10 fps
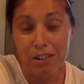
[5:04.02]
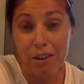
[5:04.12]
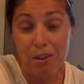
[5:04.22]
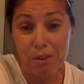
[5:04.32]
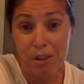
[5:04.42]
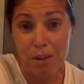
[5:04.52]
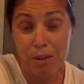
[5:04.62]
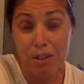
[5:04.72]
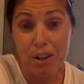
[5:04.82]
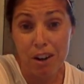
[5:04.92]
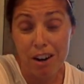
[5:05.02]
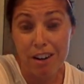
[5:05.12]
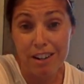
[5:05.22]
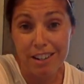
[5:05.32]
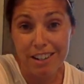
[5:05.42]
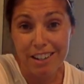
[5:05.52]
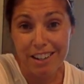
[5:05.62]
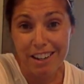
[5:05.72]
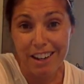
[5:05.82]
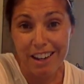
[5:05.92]
No, it was hard.
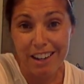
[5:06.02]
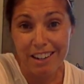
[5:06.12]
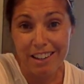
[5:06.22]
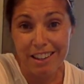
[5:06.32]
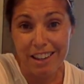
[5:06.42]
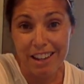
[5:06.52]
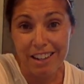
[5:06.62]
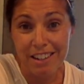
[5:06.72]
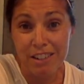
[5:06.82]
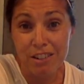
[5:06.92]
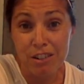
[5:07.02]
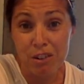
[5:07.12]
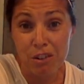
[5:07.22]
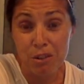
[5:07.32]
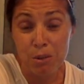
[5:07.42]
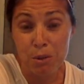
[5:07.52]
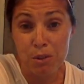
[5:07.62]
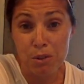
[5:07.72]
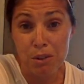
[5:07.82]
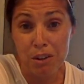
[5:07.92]
And they needed to learn to
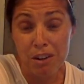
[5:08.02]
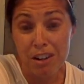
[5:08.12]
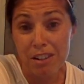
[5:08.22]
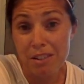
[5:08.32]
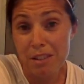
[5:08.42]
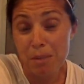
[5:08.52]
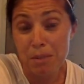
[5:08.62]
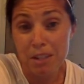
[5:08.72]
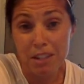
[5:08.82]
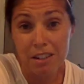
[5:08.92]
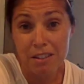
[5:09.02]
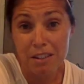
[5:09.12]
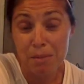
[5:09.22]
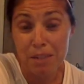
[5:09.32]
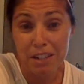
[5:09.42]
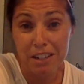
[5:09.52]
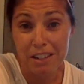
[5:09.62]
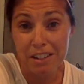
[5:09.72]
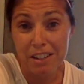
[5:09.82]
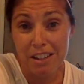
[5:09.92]
endure, and some did and some
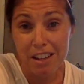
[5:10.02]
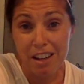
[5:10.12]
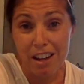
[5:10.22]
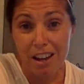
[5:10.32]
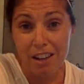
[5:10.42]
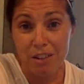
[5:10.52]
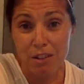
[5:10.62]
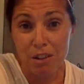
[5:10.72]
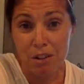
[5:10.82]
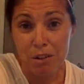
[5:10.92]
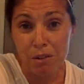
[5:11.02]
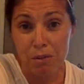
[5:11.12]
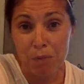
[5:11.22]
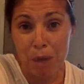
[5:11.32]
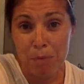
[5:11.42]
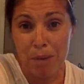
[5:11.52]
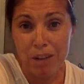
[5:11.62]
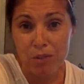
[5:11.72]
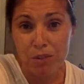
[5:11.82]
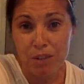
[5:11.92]
didn't. And so my
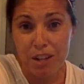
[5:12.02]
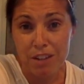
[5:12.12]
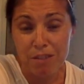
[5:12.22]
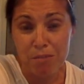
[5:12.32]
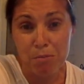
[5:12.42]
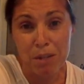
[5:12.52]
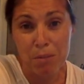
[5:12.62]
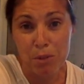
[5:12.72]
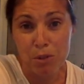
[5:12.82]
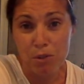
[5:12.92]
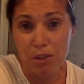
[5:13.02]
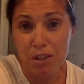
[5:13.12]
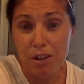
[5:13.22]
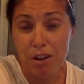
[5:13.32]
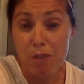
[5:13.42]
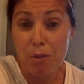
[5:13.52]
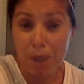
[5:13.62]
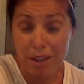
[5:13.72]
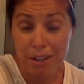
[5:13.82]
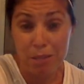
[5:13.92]
past few days of mini misery are
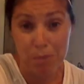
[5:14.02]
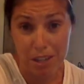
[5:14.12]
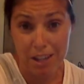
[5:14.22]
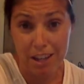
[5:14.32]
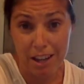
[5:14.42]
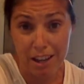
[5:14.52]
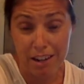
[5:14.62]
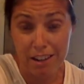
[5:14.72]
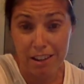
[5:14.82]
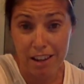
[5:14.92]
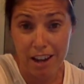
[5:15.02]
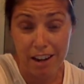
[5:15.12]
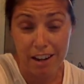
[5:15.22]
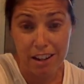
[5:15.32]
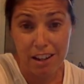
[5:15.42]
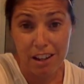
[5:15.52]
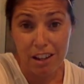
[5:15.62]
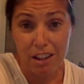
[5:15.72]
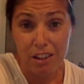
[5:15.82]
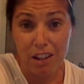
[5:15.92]
reminding me again that
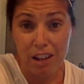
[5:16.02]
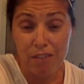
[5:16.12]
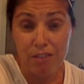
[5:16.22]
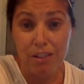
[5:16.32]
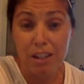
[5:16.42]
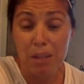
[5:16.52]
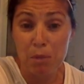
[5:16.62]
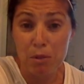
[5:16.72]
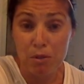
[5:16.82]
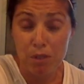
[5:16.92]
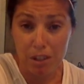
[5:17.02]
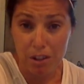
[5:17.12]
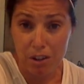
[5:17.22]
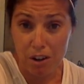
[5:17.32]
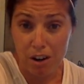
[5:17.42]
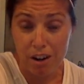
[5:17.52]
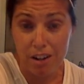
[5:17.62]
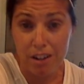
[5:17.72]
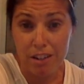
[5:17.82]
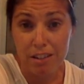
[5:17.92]
life can be really
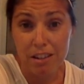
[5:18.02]
hard,